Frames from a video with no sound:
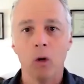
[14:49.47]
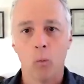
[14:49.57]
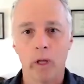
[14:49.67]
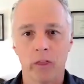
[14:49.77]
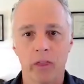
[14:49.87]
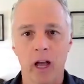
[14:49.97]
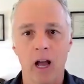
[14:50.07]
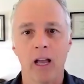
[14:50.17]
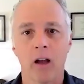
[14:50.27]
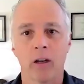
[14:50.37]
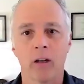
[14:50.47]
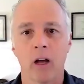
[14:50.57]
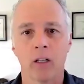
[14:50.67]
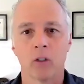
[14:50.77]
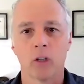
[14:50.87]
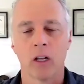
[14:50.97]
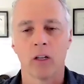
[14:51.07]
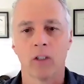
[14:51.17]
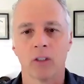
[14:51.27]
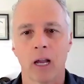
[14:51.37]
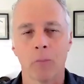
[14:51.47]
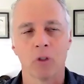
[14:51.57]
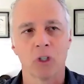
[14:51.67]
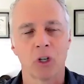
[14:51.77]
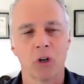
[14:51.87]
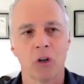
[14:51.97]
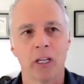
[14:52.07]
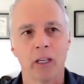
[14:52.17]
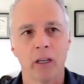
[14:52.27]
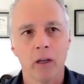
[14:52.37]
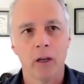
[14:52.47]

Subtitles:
with an eye on cybersecurity.